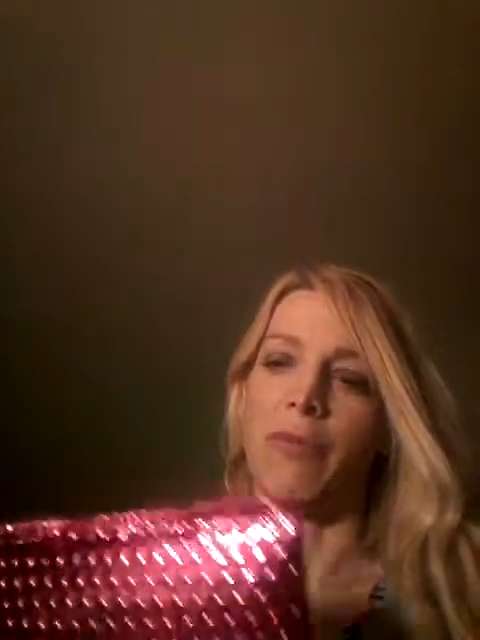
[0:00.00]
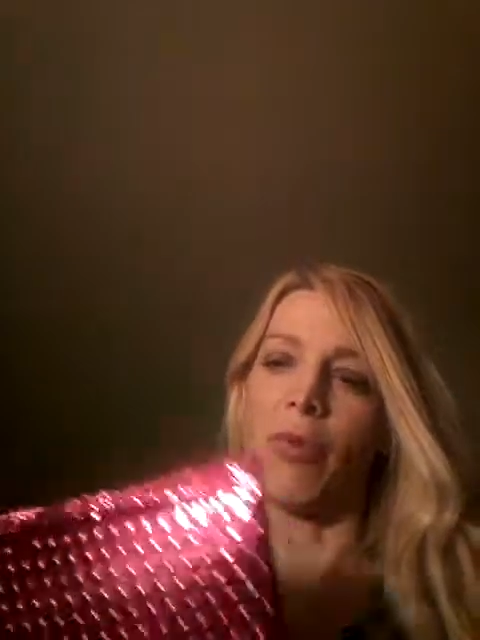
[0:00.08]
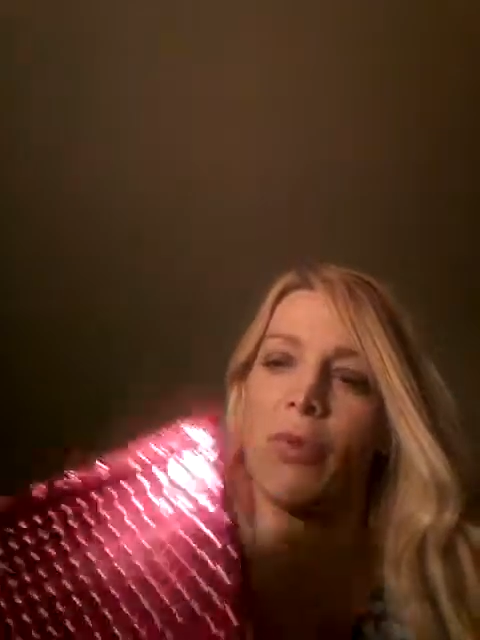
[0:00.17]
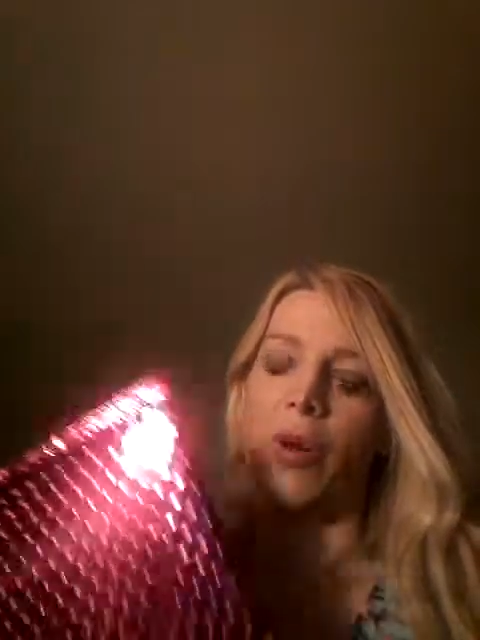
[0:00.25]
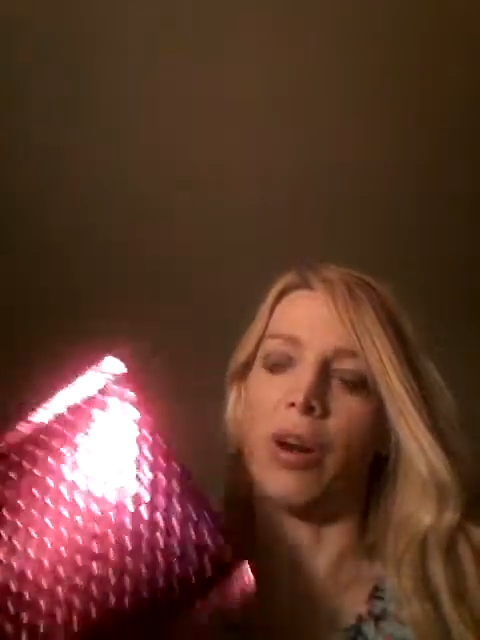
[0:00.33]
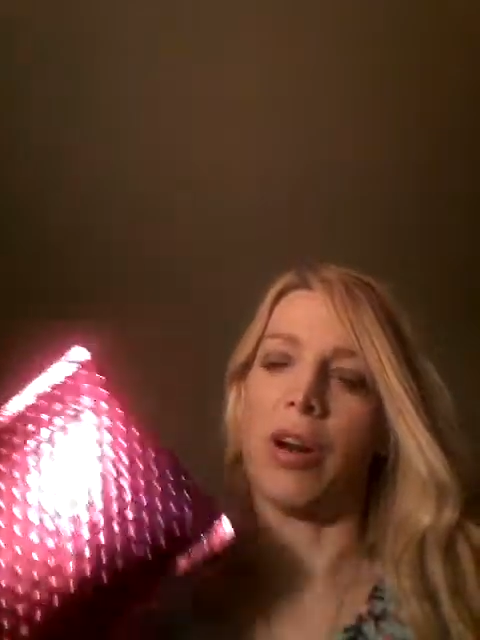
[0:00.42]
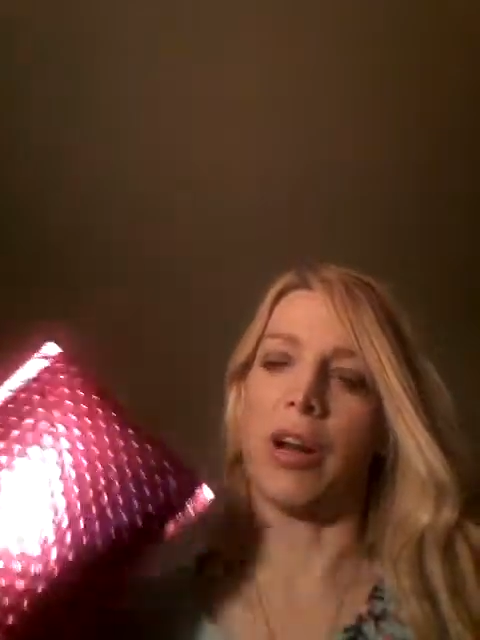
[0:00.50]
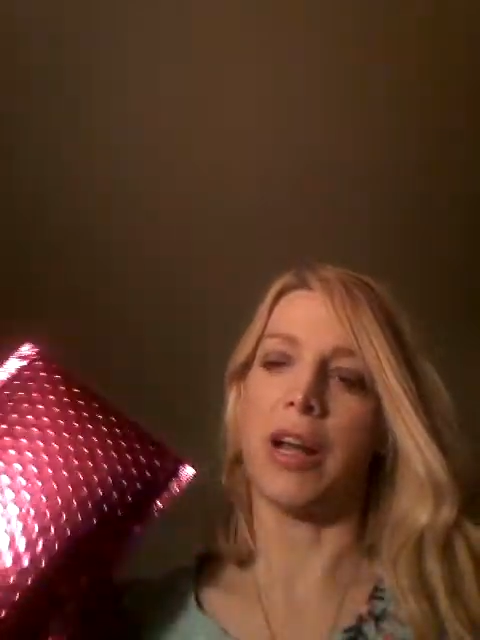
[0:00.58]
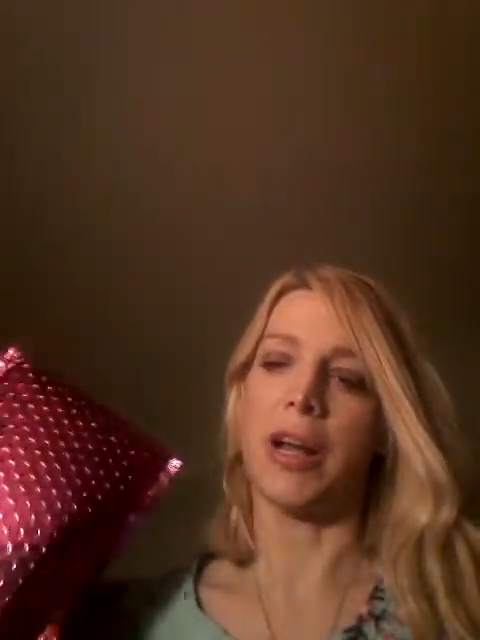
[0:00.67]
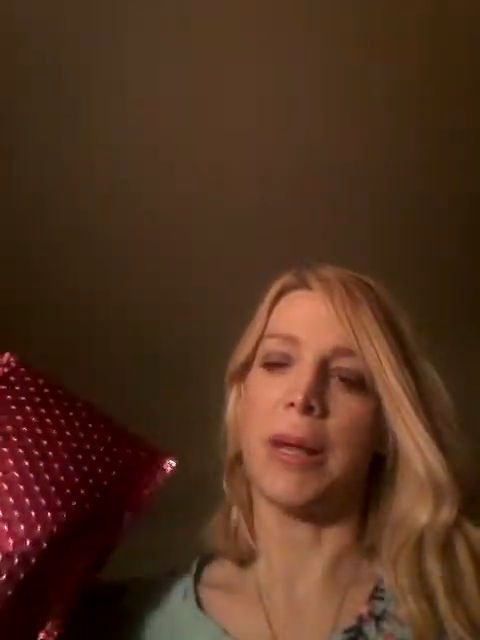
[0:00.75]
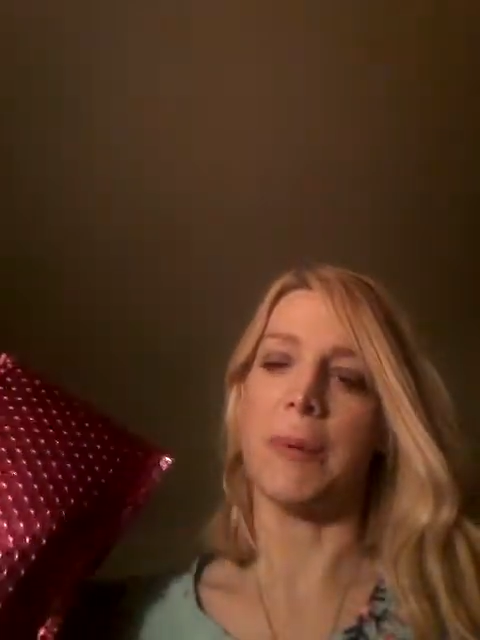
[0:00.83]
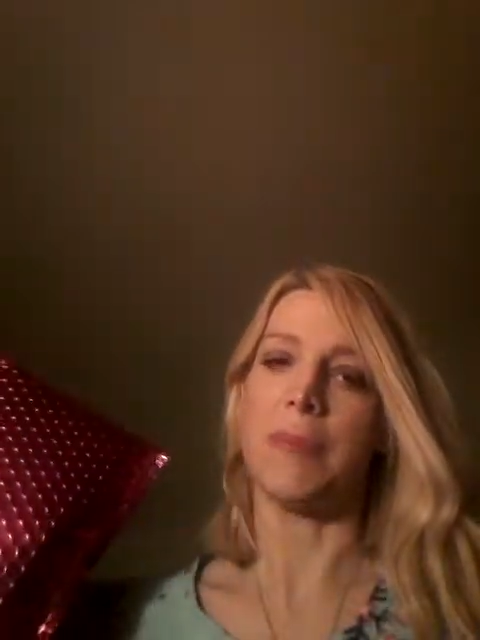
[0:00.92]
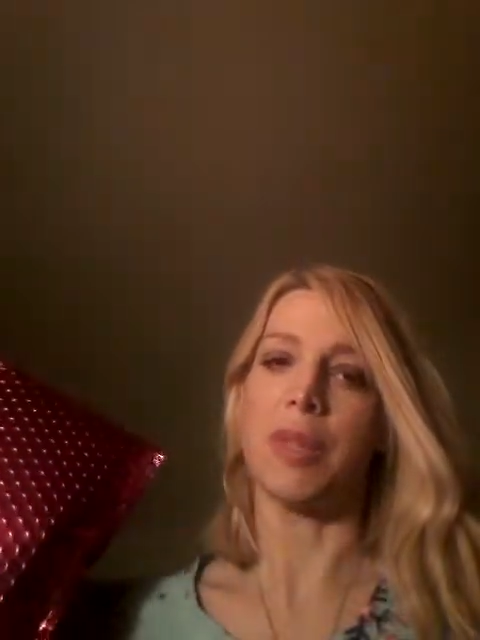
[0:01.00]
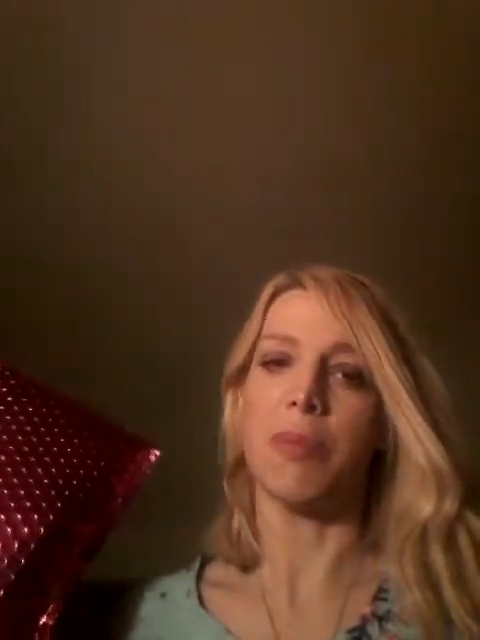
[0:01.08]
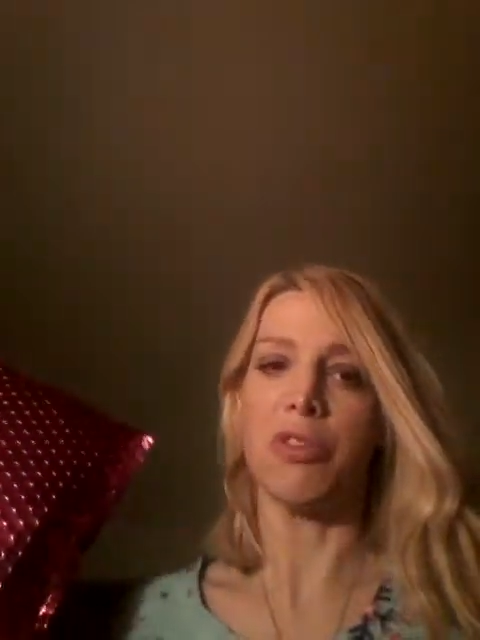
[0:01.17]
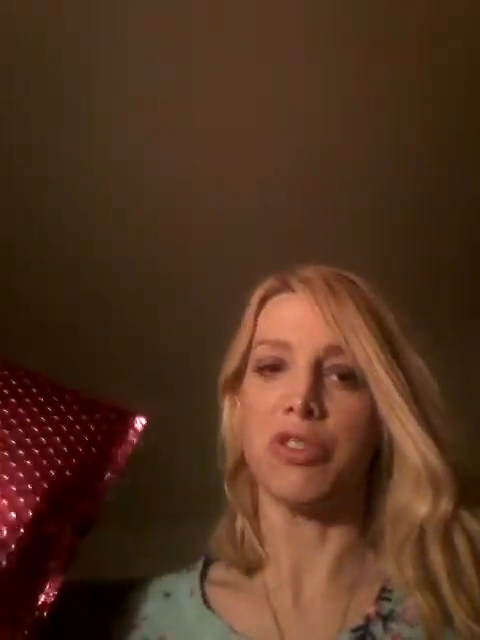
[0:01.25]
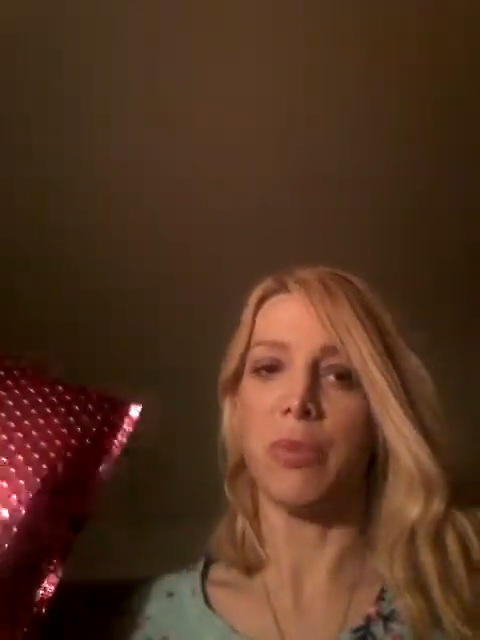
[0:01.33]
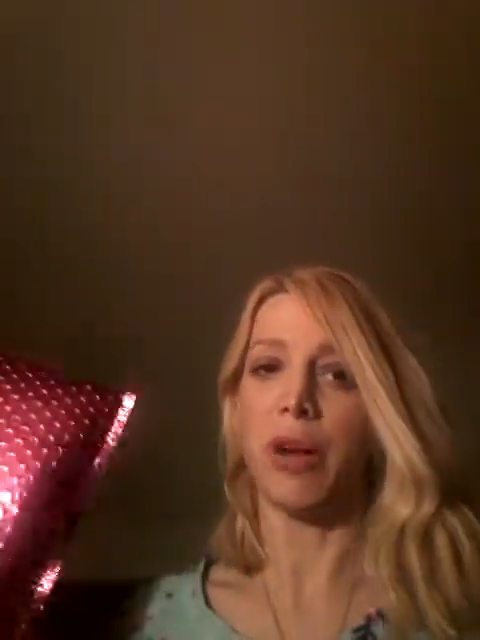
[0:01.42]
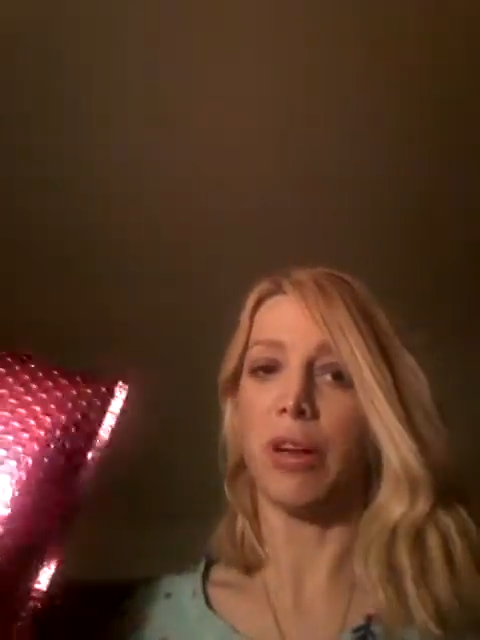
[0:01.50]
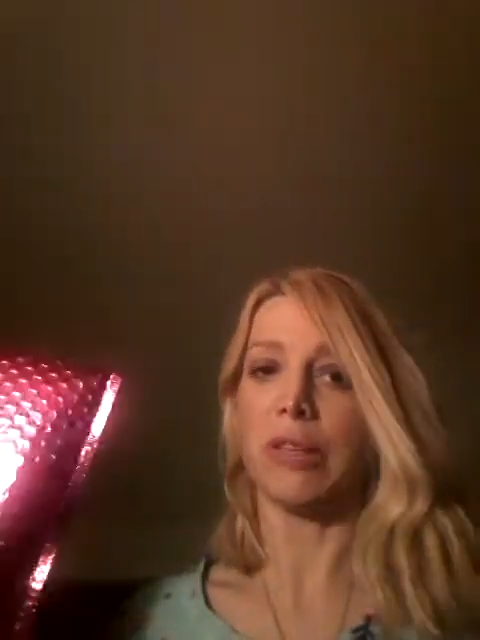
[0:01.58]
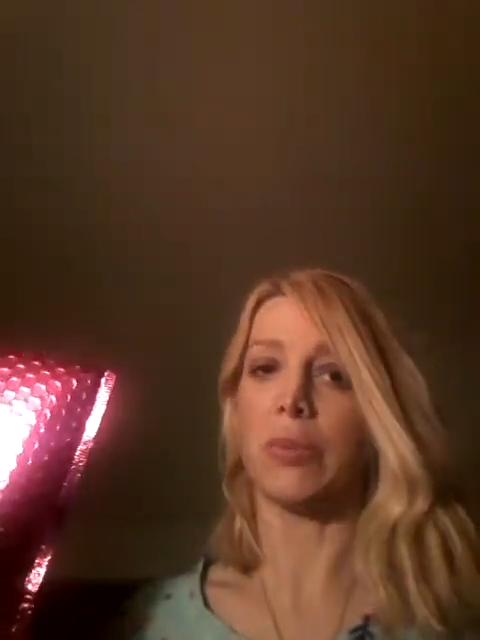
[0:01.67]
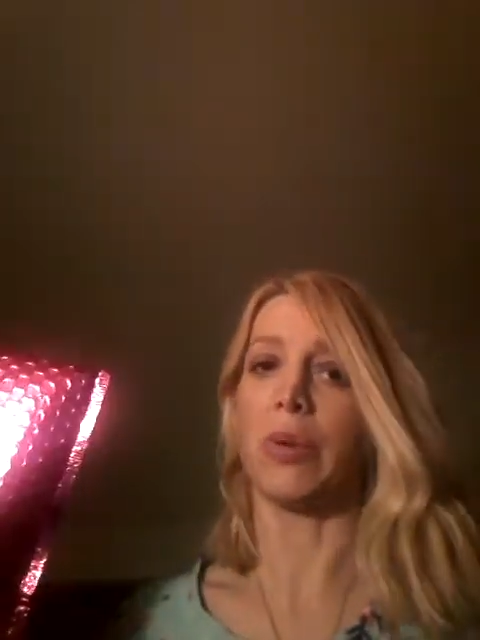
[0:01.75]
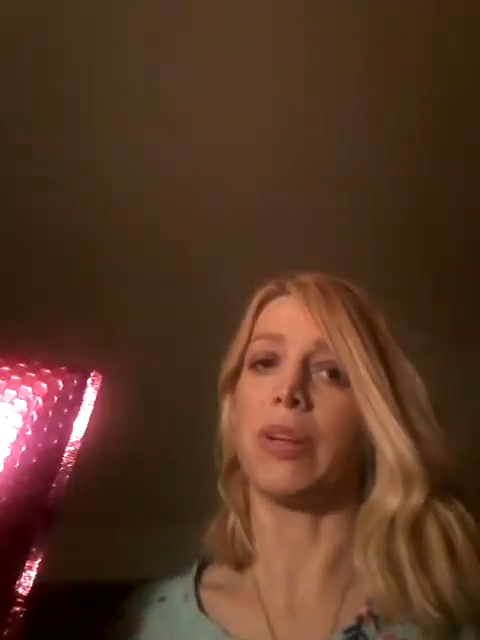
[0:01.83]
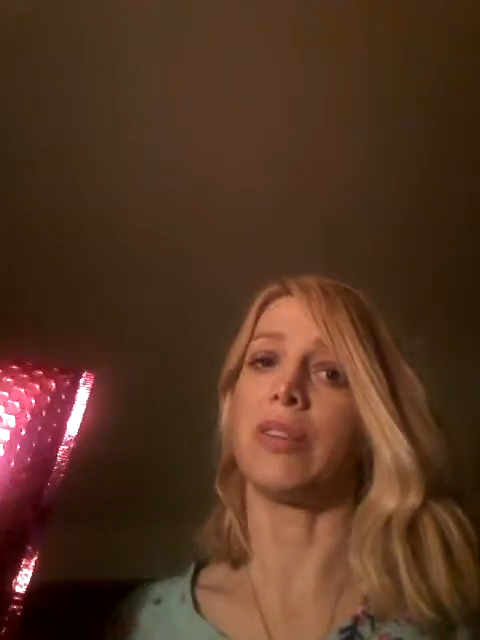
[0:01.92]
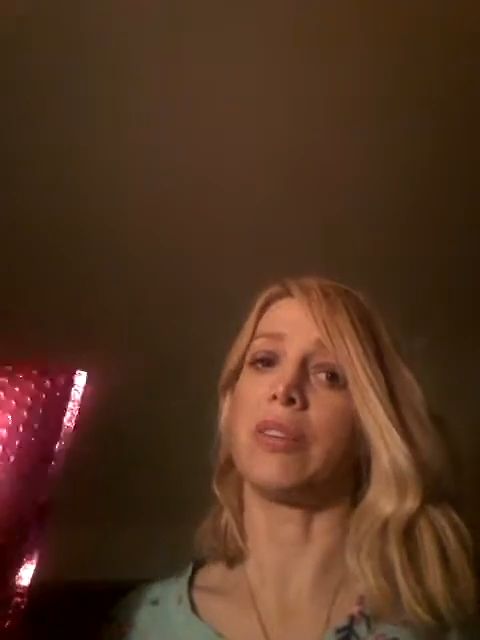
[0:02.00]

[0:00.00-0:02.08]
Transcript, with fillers: for the Birchbox one,